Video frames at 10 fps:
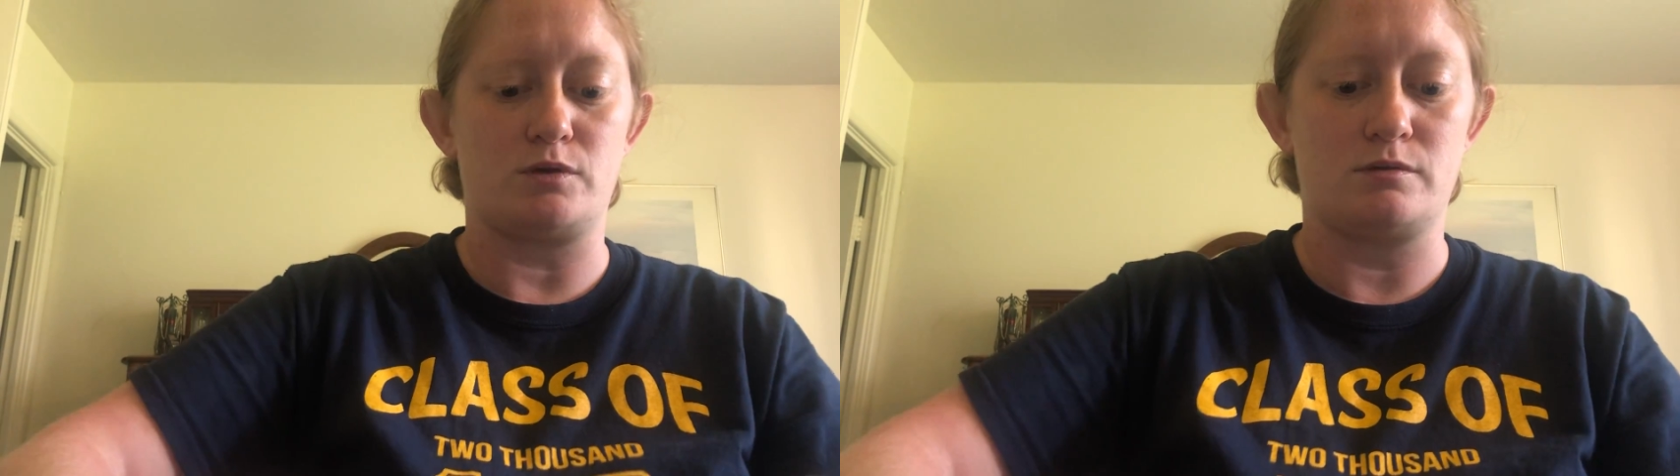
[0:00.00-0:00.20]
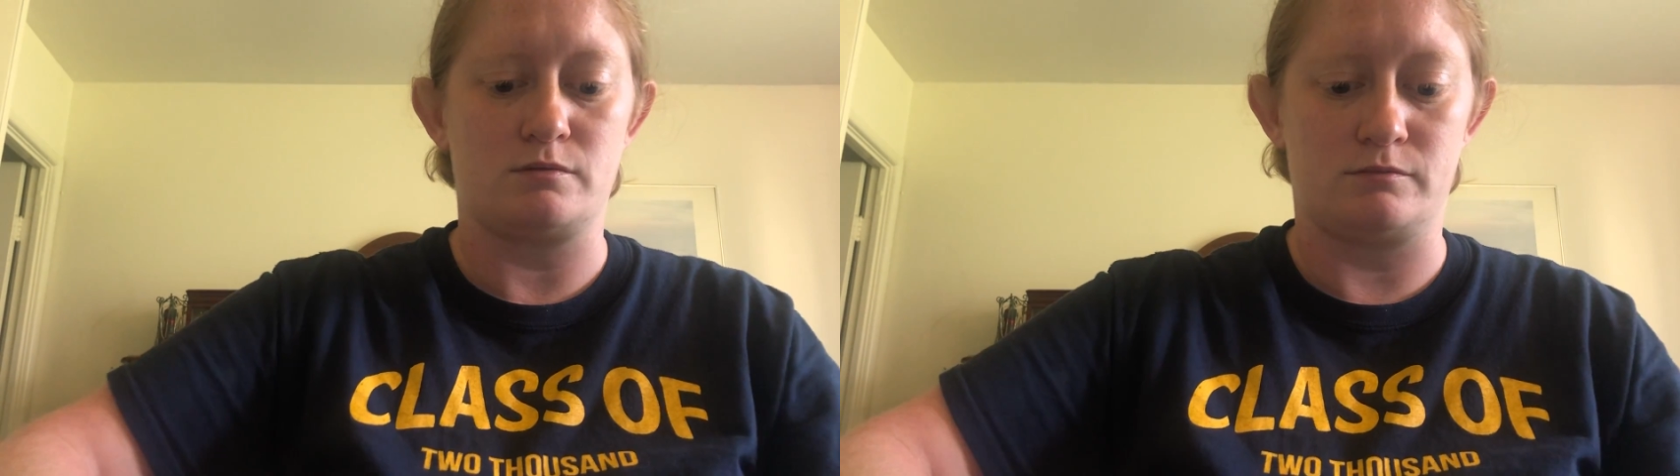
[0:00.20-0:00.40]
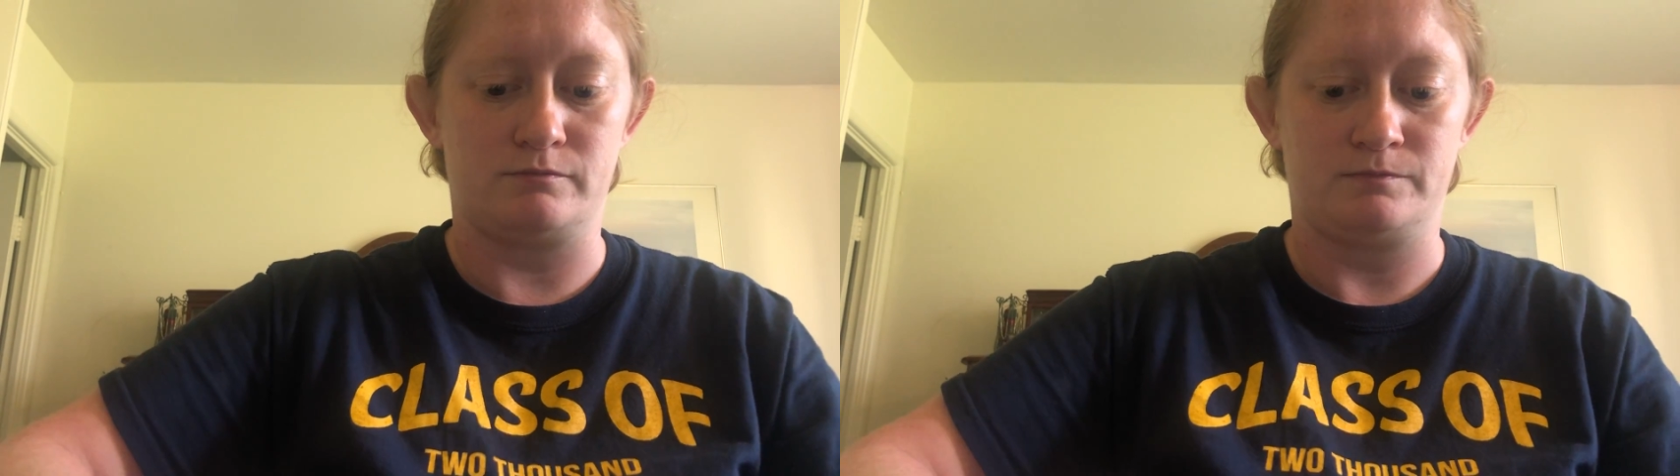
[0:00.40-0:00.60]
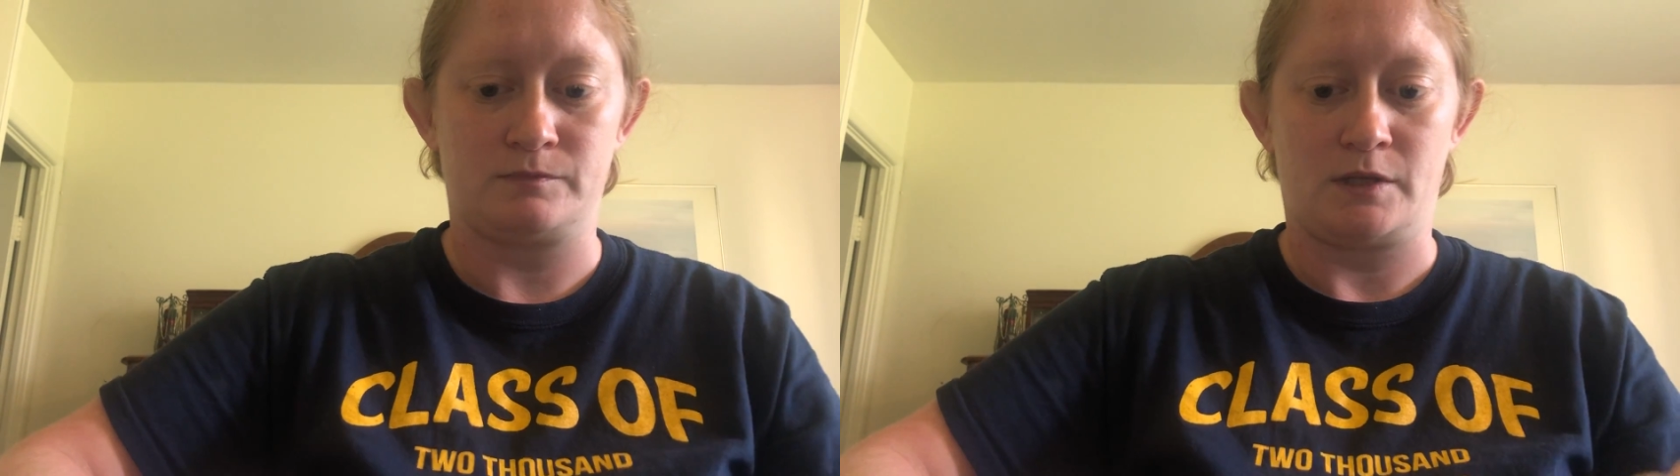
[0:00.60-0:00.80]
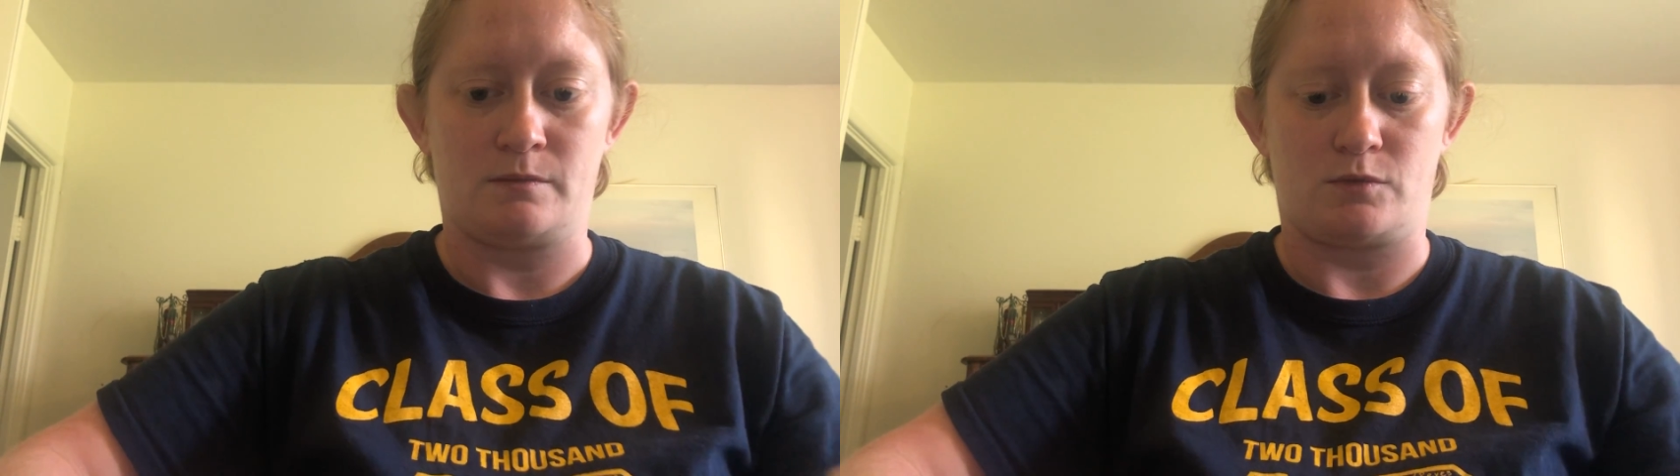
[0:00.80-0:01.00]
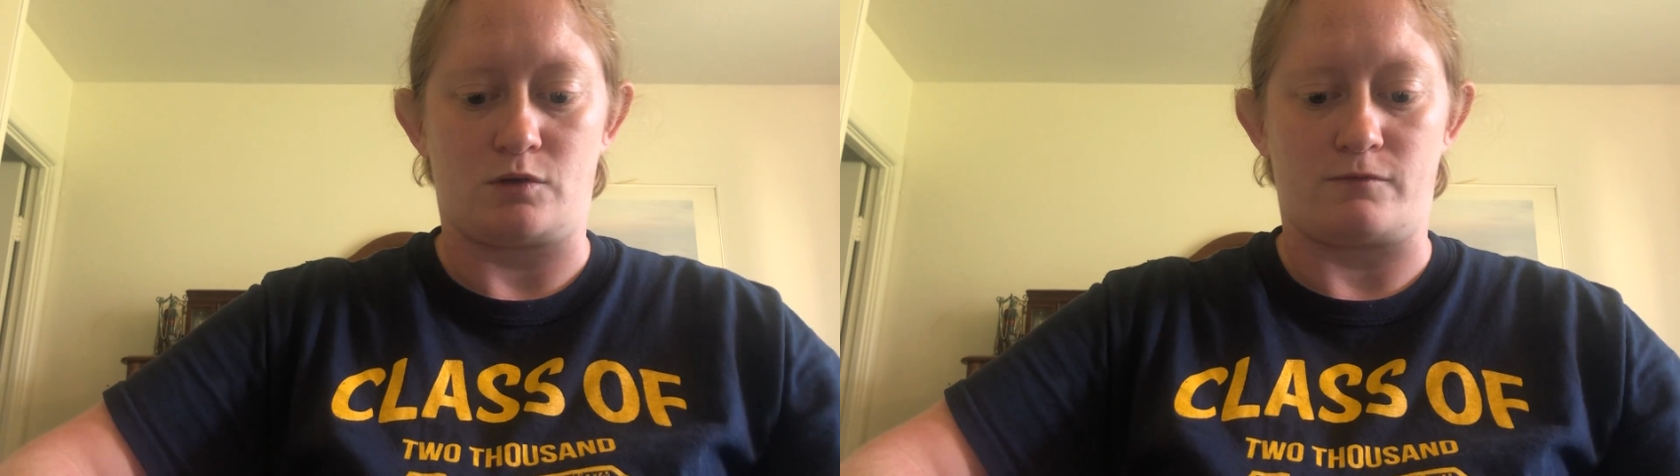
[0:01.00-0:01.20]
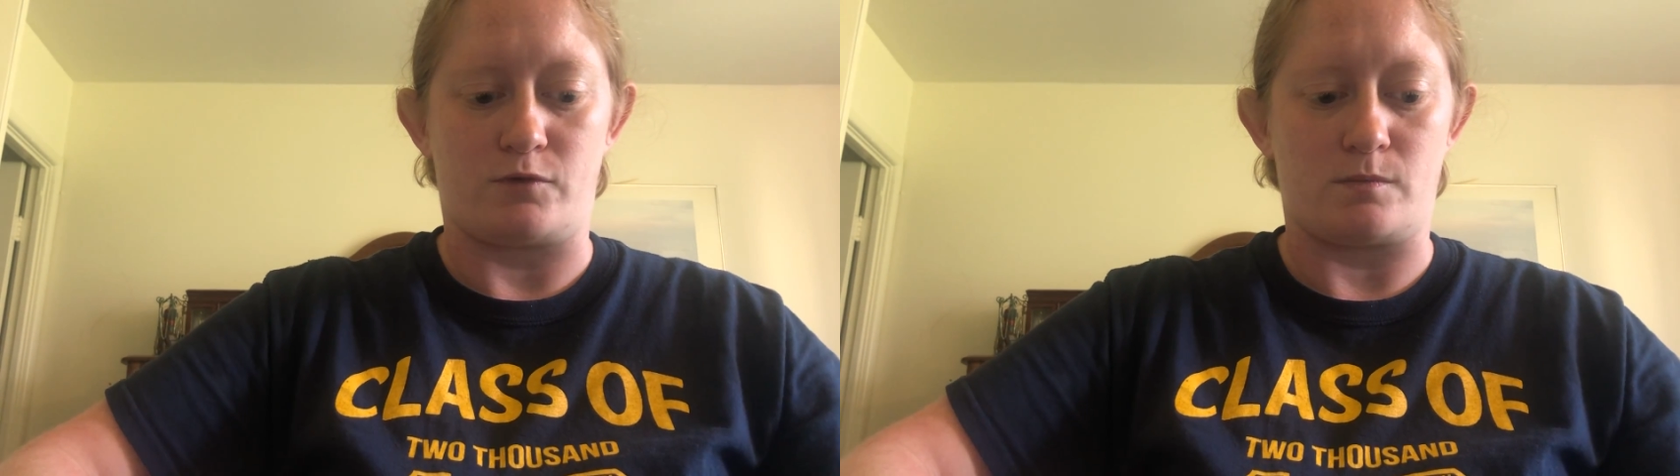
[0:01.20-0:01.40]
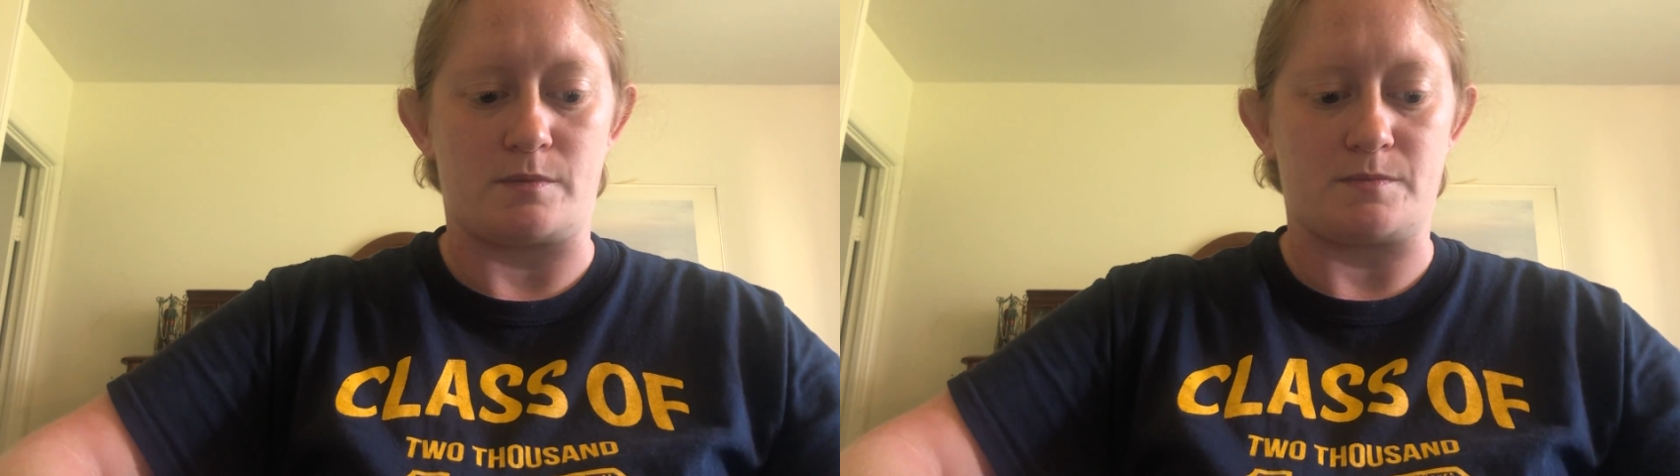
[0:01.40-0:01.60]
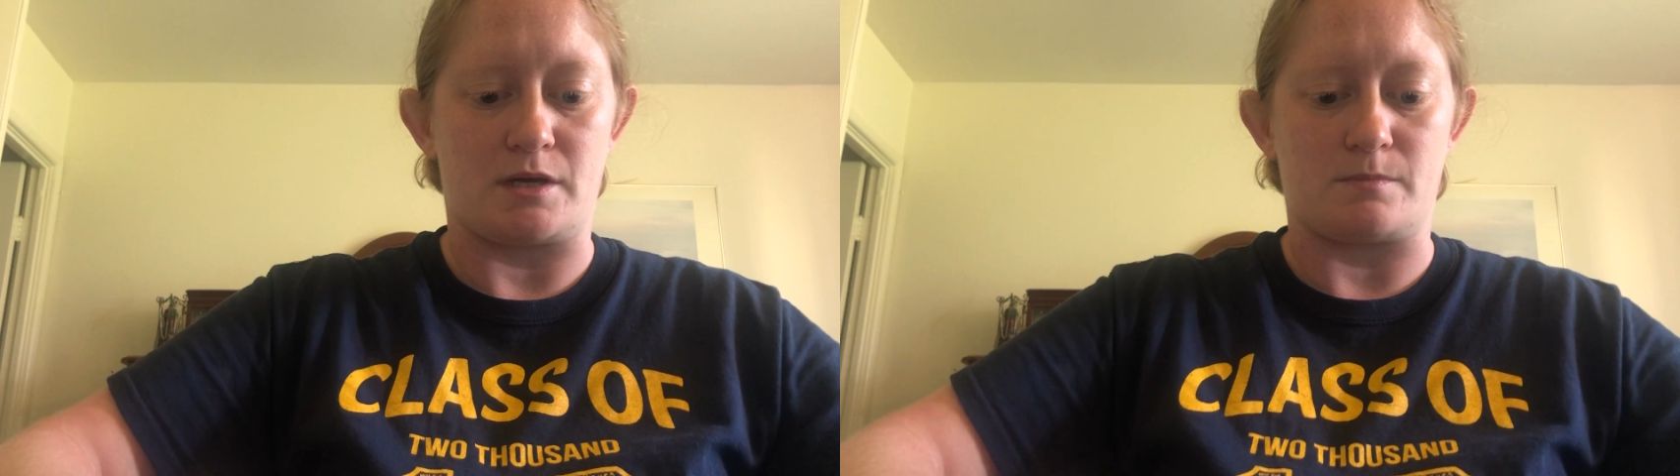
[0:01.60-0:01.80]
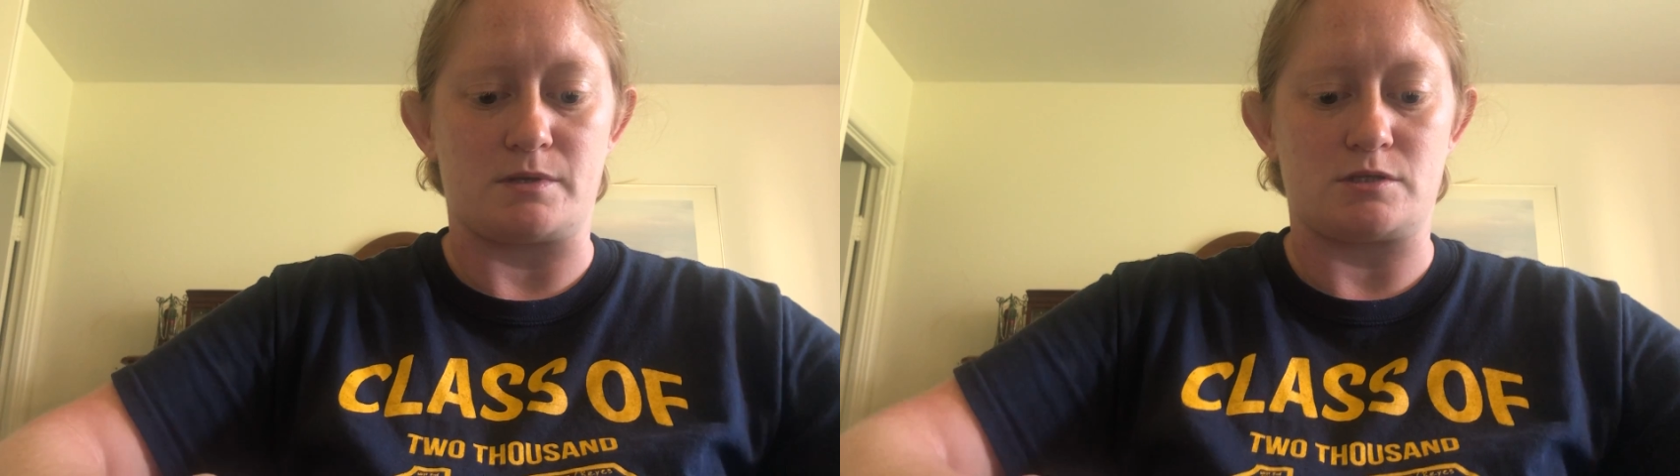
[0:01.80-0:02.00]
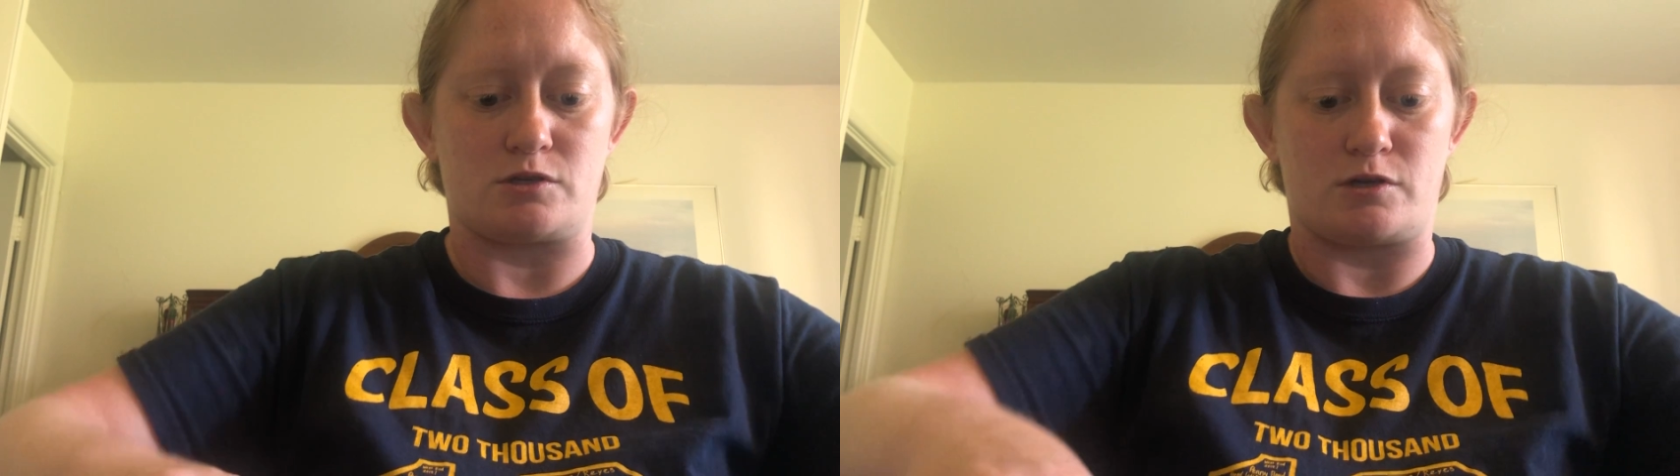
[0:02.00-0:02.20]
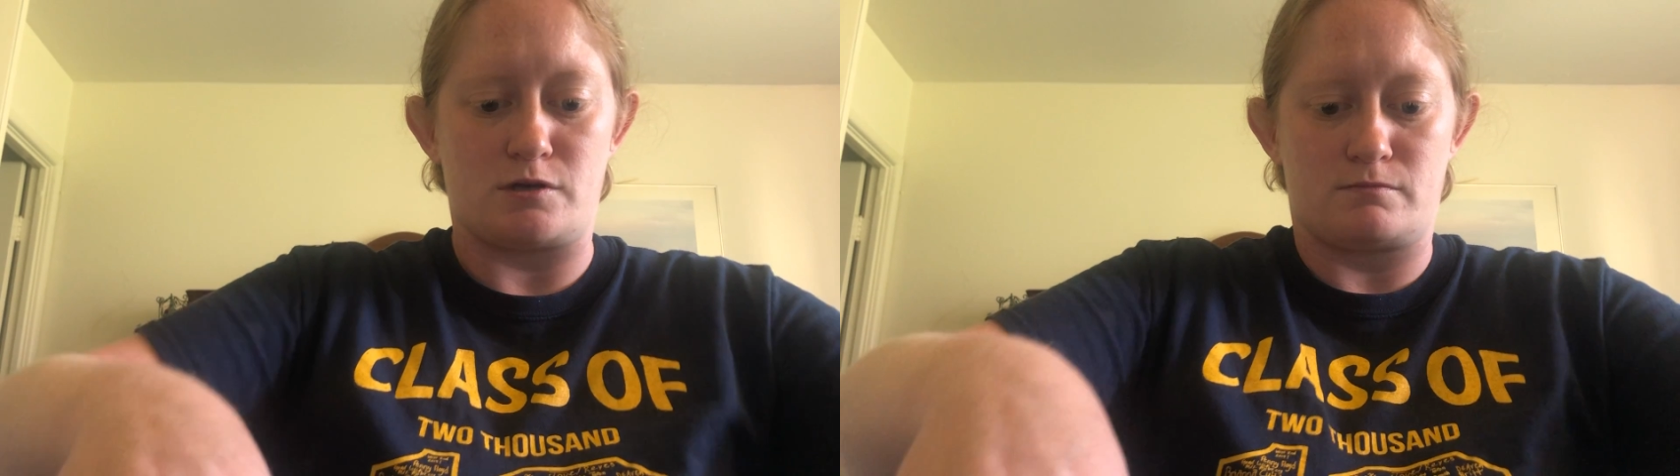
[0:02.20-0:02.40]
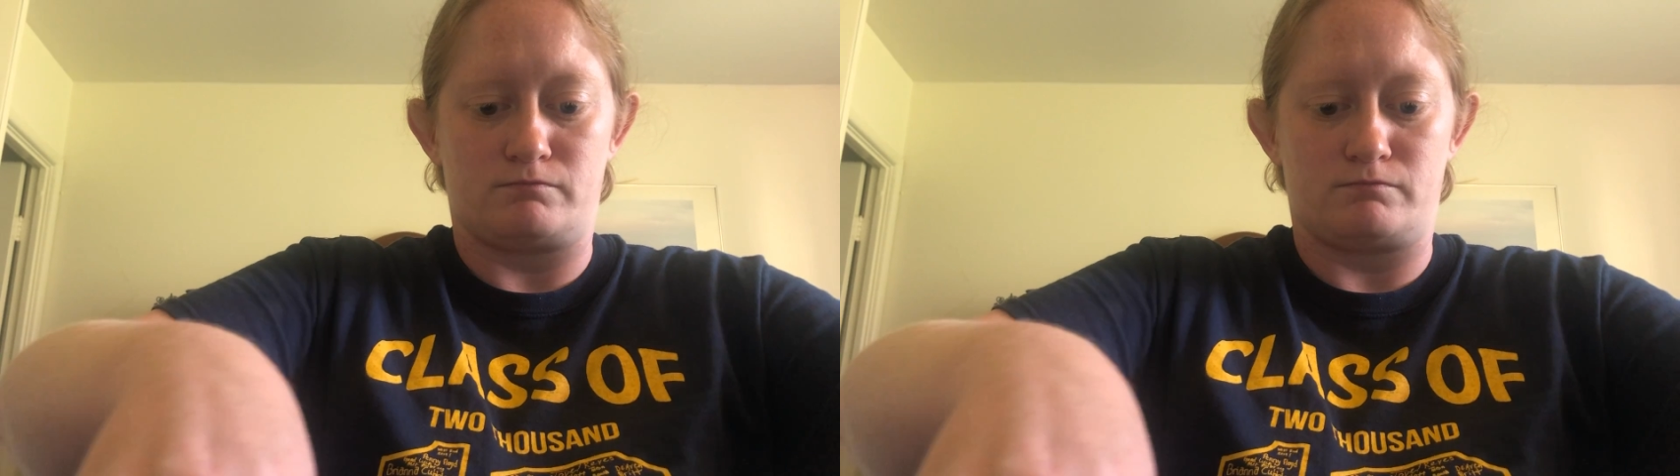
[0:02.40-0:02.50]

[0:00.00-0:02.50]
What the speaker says: I'm going to fold them up, make it a bit sturdier.